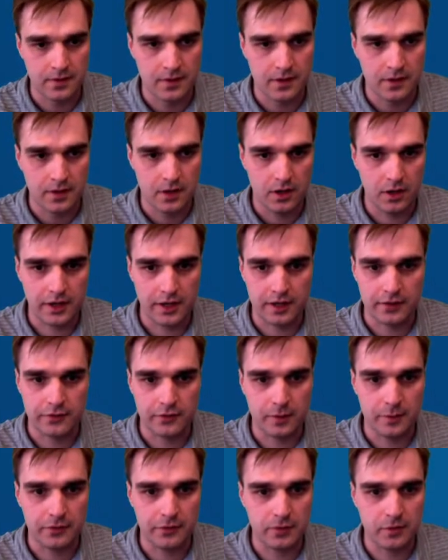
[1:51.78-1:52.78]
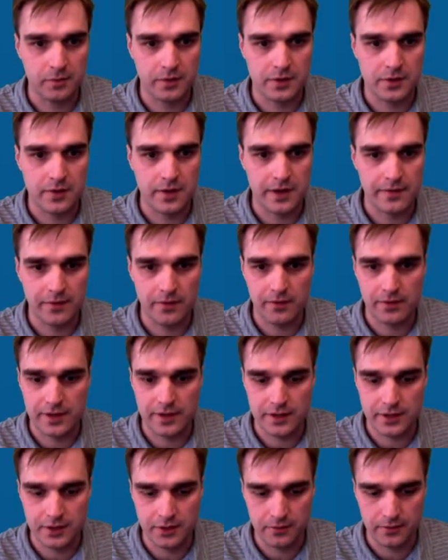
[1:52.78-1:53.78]
Okay, so I'm assuming you have everything
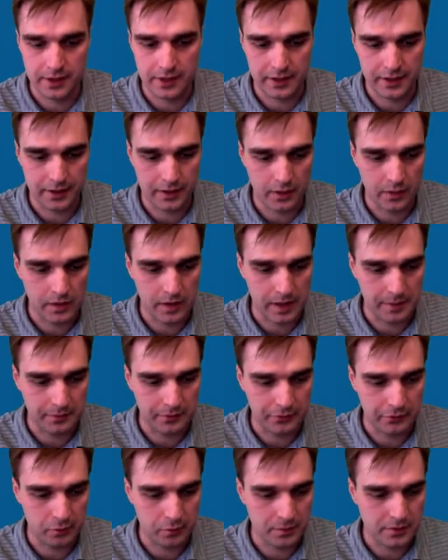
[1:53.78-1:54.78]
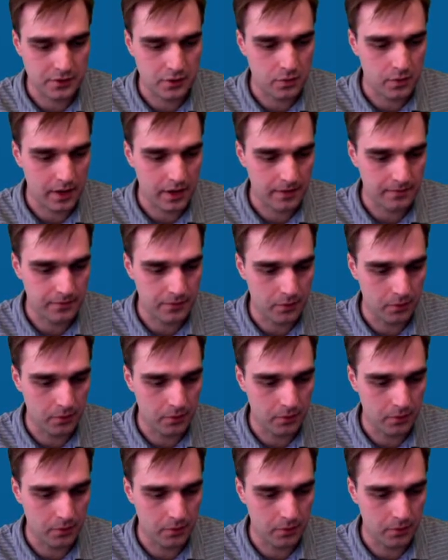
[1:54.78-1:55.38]
and you're ready to go. I'm assuming you have your